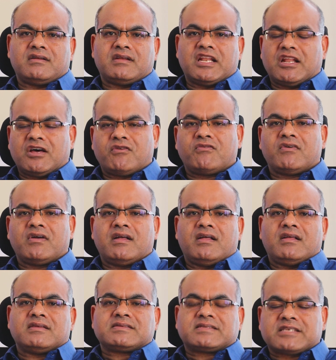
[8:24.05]
Love
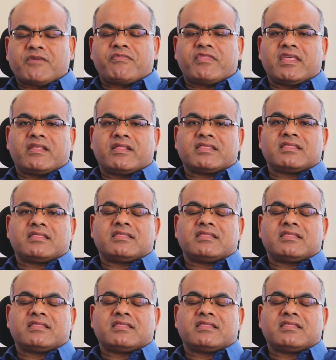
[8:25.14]
something